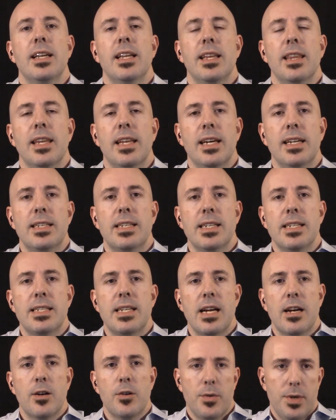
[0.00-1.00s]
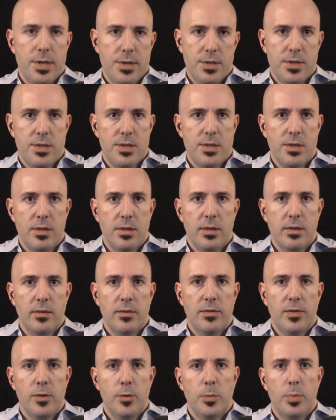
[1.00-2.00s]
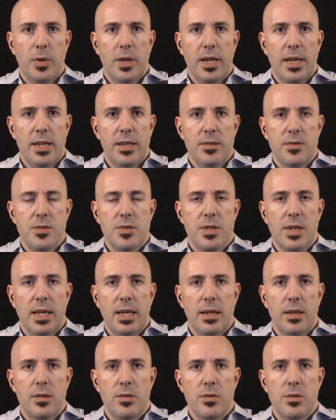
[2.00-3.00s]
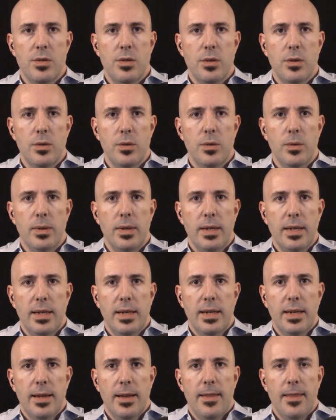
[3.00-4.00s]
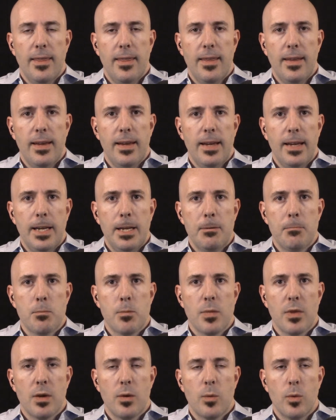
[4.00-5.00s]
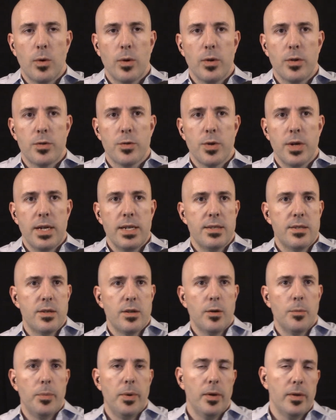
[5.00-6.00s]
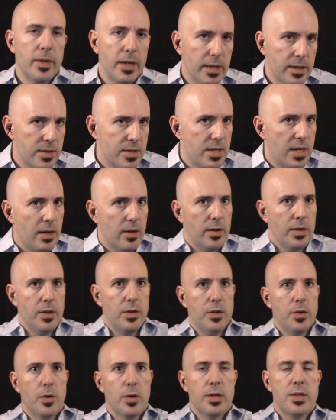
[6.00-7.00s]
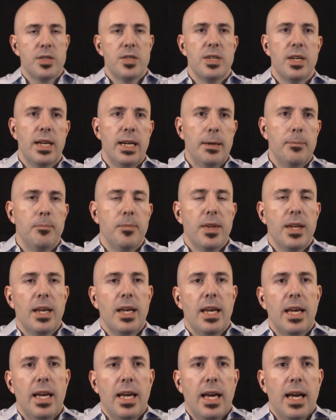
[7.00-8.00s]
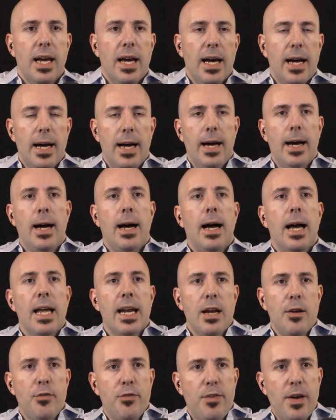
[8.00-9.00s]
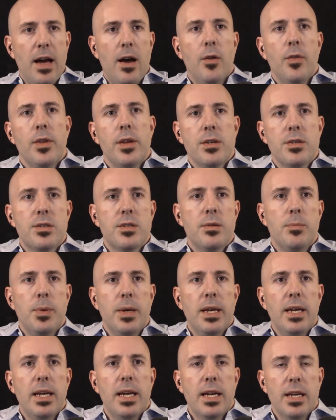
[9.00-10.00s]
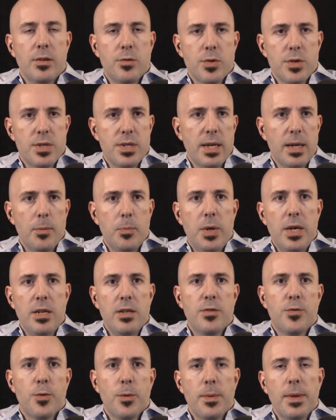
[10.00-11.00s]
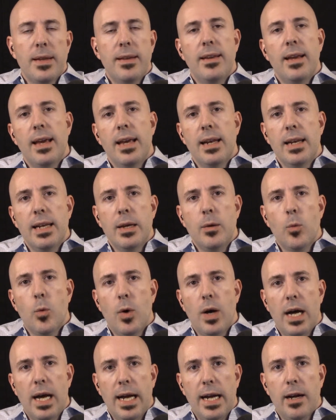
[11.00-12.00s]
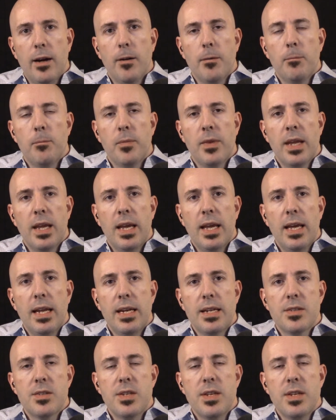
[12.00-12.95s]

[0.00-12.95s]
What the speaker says: that terrorists flew planes into the World Trade Center buildings there in New York City. And I found this to be interesting, a piece from the Daily Wire, and it's